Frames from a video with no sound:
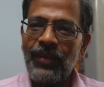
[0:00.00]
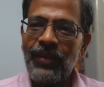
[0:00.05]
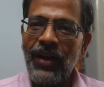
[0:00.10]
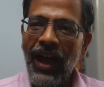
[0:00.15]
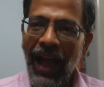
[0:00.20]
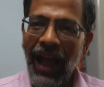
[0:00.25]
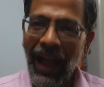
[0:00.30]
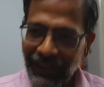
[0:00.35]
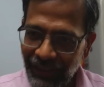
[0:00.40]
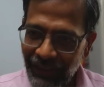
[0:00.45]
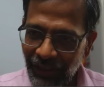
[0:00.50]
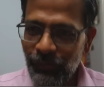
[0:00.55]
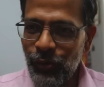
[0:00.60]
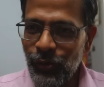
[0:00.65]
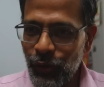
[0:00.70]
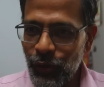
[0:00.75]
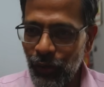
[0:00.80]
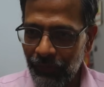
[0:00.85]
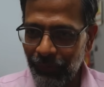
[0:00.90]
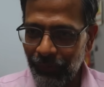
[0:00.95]
active
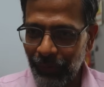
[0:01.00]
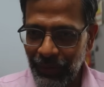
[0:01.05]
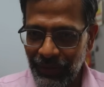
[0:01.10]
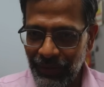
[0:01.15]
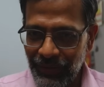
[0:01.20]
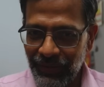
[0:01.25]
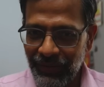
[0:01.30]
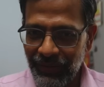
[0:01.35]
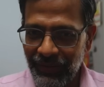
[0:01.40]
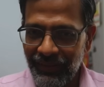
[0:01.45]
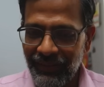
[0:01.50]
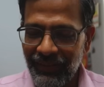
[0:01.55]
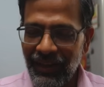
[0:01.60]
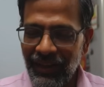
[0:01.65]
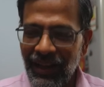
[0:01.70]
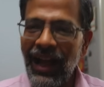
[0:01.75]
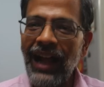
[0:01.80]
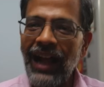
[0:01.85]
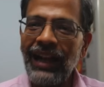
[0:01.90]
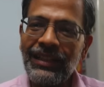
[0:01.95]
mutual funds,
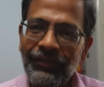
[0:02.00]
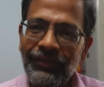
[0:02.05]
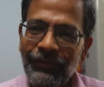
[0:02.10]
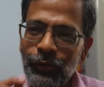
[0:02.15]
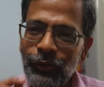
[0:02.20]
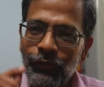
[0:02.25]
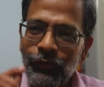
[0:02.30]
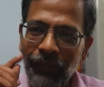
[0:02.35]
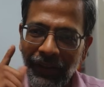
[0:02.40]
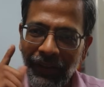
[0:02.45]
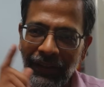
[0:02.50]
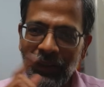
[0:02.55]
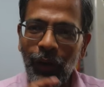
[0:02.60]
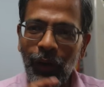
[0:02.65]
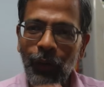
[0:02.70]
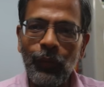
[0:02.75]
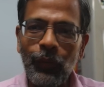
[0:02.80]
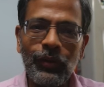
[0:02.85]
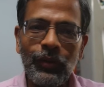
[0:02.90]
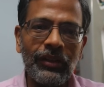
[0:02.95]
and if you find
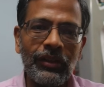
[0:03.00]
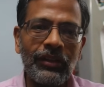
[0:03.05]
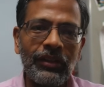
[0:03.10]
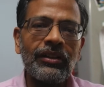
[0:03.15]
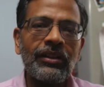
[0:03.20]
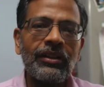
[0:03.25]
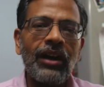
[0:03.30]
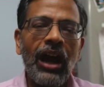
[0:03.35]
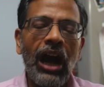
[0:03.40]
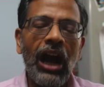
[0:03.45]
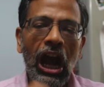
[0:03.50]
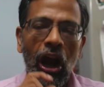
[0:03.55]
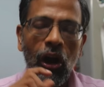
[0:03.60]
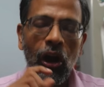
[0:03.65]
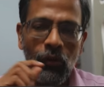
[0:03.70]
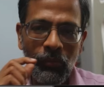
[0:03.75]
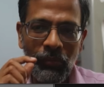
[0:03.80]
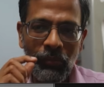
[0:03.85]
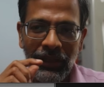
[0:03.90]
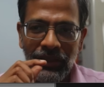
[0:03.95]
out
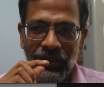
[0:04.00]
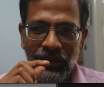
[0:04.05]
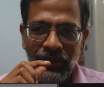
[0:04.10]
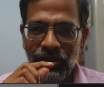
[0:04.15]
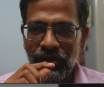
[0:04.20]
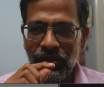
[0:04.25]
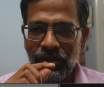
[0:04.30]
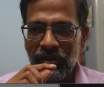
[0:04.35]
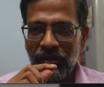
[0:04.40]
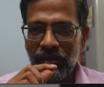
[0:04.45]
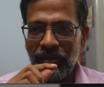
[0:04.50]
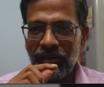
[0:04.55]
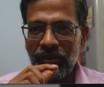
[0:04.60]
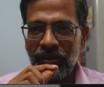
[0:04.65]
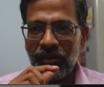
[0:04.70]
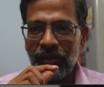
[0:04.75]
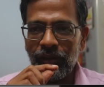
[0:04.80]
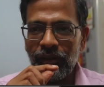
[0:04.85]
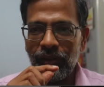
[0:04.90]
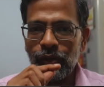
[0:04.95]
how much
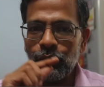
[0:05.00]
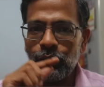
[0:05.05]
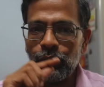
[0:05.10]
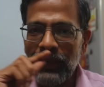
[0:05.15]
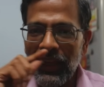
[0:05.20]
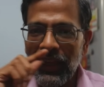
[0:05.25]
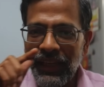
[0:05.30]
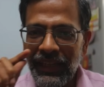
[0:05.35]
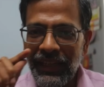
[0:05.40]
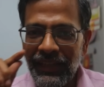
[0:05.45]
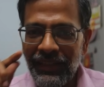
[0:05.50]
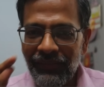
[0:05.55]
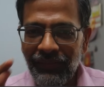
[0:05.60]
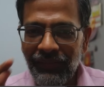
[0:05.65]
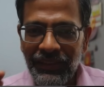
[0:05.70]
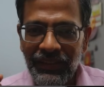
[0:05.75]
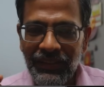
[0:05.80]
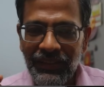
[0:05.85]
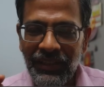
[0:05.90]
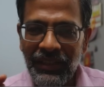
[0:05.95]
do they
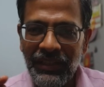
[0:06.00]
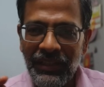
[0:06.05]
invest in